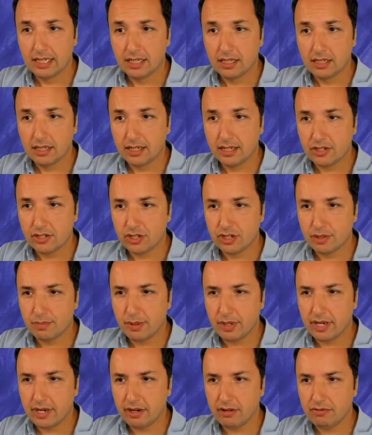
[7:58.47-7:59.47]
Let's just be
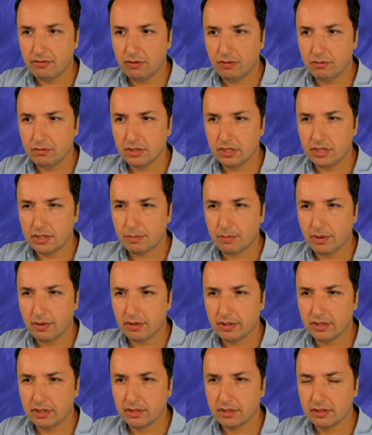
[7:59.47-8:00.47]
careful on this
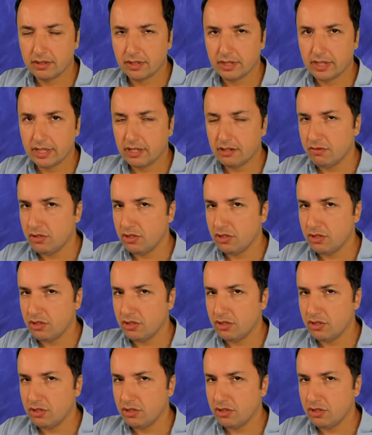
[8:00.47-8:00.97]
pawn. Can we